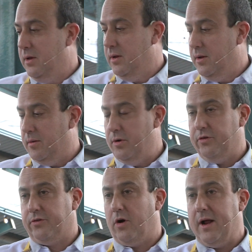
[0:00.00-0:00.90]
I'm going
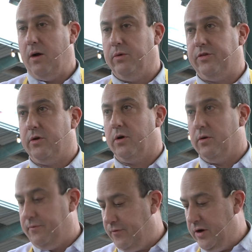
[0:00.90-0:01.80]
to start out with
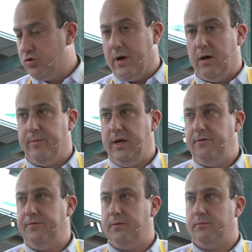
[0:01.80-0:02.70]
your fresh ground
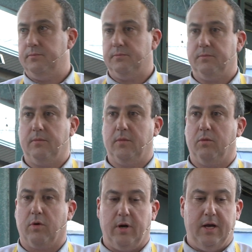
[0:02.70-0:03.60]
beef.
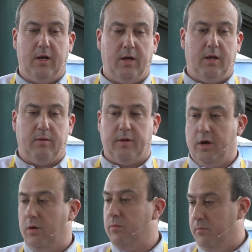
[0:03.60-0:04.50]
We're going to, you
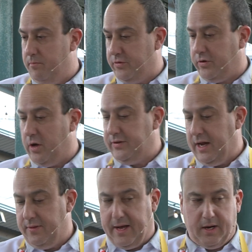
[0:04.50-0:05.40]
know,
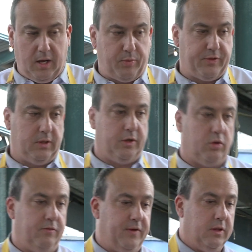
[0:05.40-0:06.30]
saute that up with a
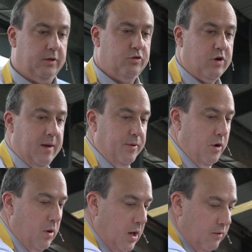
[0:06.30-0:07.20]
little Villa di
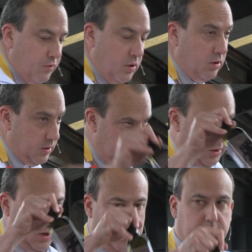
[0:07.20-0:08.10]
Trapano olive oil,
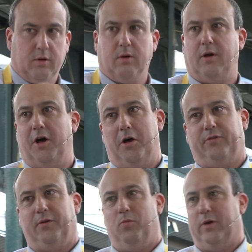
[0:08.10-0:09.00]
another
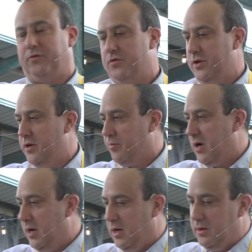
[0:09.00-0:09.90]
awesome West Virginia
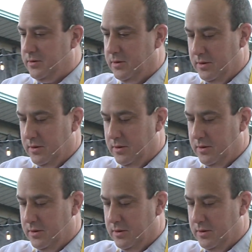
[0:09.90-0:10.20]
product.